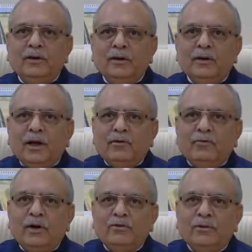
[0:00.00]

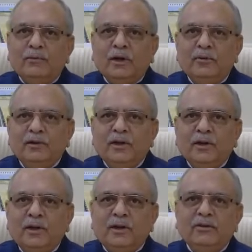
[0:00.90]
acquired sometime in the
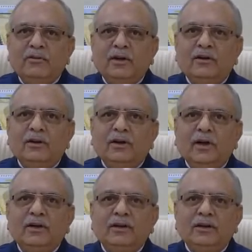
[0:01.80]
80s and the
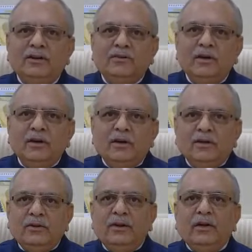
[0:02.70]
90s,
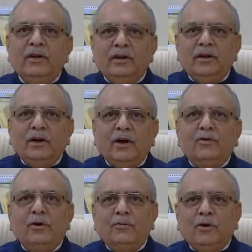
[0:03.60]
needed now
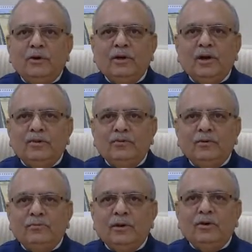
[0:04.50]
a
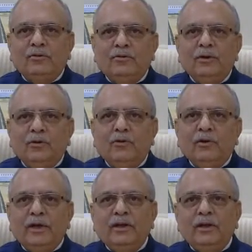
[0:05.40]
modernization because we know
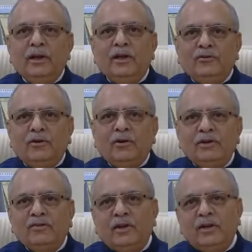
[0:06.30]
any
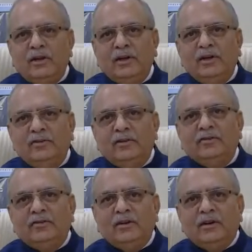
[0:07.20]
electronics that they
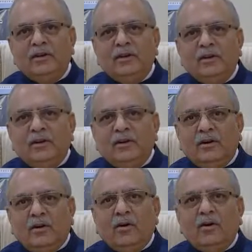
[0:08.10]
existed,
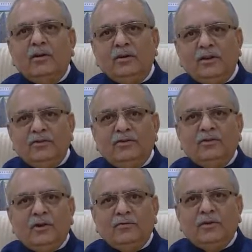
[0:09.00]
or
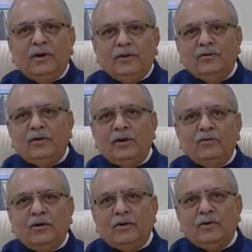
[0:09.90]
instead of electronics,
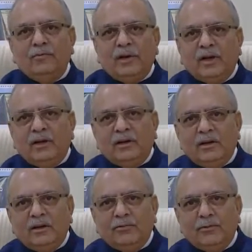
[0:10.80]
a lot of mechanical
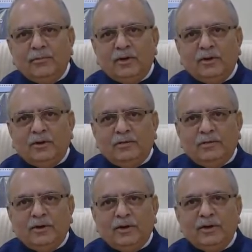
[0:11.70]
equipment that
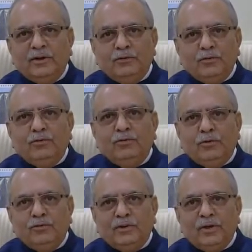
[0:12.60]
was getting used
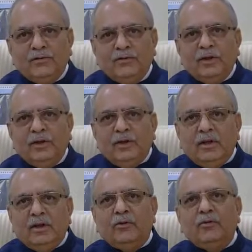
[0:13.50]
those days
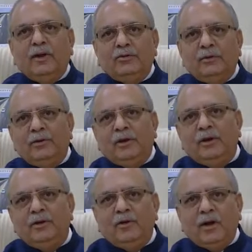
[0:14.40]
requires
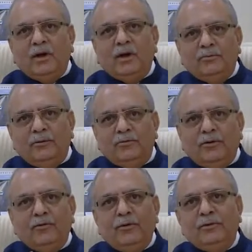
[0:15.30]
typically 1 hour before
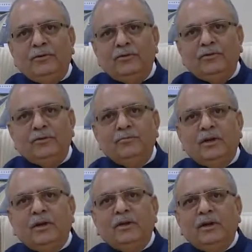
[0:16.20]
a weapon system
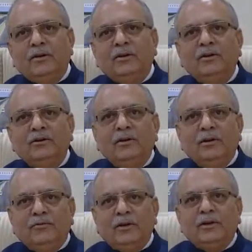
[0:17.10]
can get
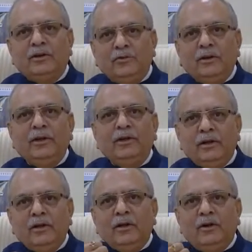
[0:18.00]
effectively
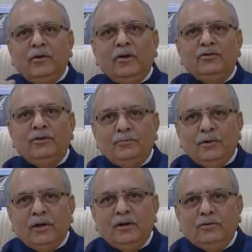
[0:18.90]

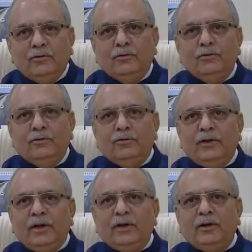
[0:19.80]
launchable. So you
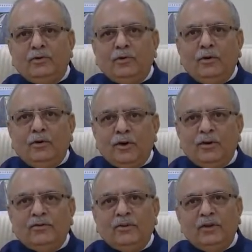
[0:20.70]
take it to a
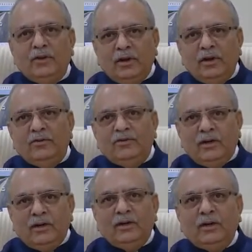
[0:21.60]
location,
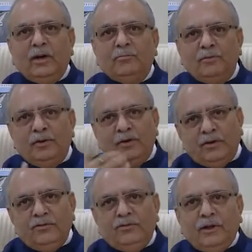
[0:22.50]
set it up,
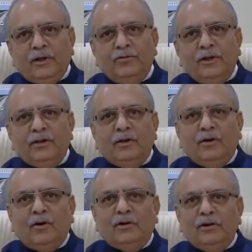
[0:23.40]
check where the
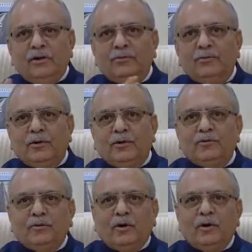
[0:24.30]
north is, because
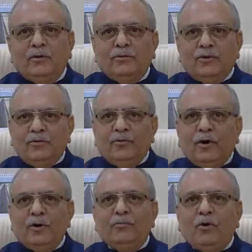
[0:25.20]
on a
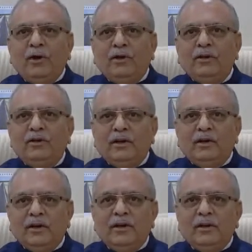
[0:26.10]
one point in the
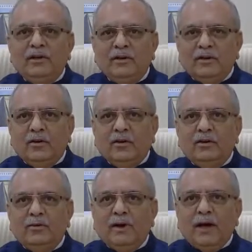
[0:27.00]
grid on
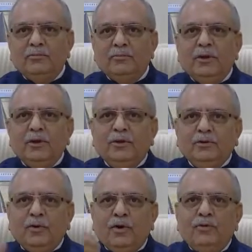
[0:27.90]
the map,
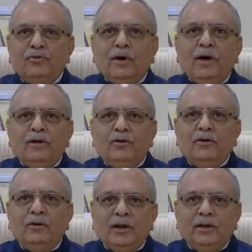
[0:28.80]
you want to fire
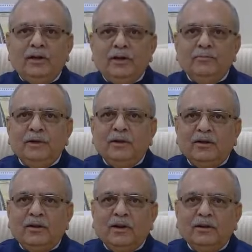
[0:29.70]
on an enemy at
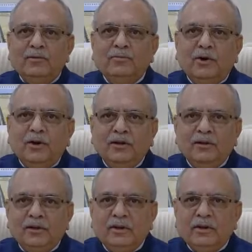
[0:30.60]
another point in
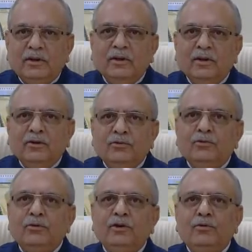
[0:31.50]
the grid, you
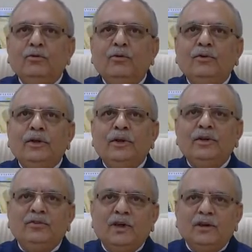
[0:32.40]
need to know where
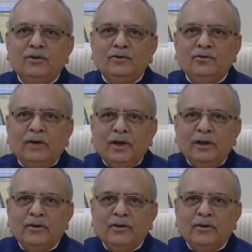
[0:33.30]
exactly to fire